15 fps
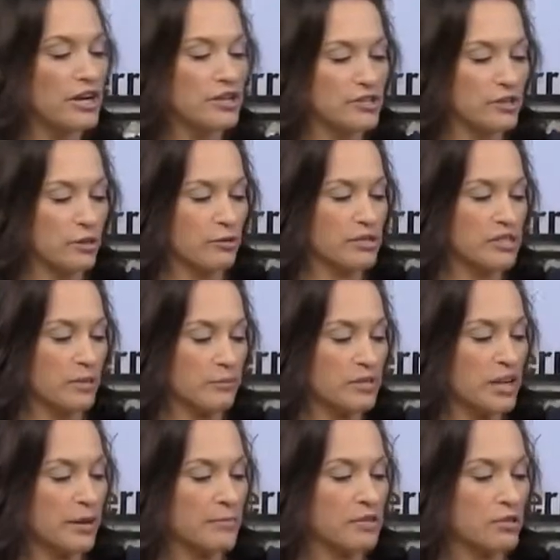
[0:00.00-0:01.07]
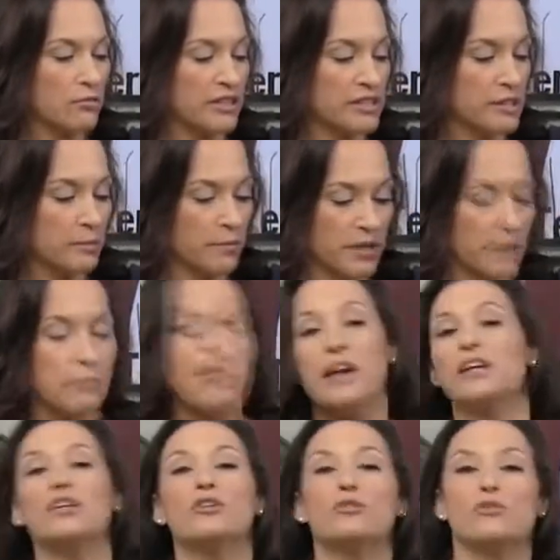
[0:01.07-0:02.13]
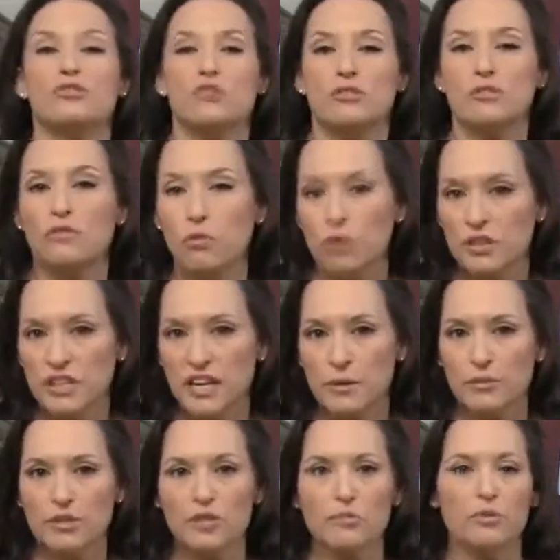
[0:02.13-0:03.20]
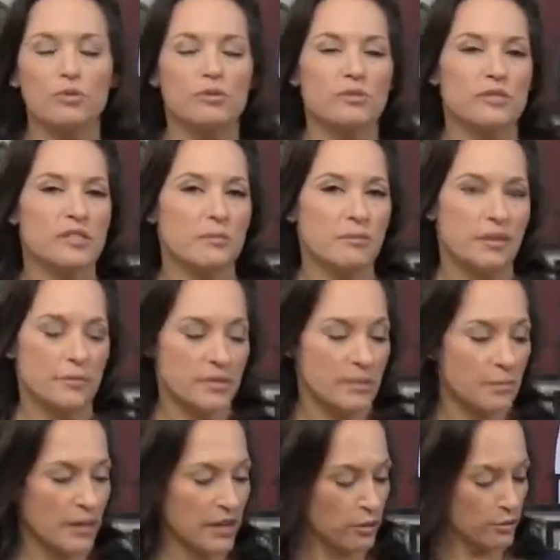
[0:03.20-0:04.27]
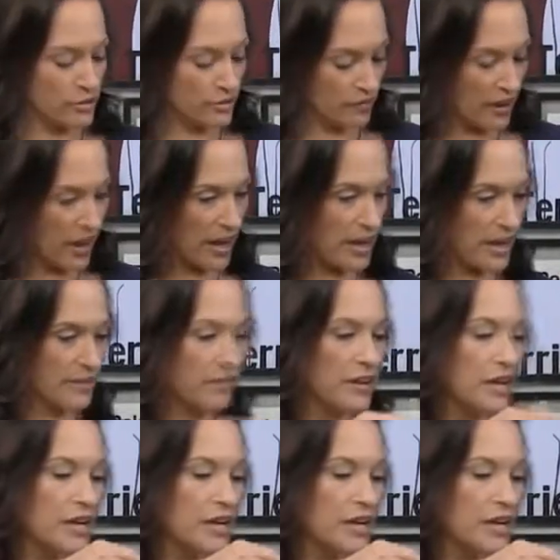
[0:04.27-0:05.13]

So sometimes the recipe might use just 4 tablespoons, sometimes it might use 5.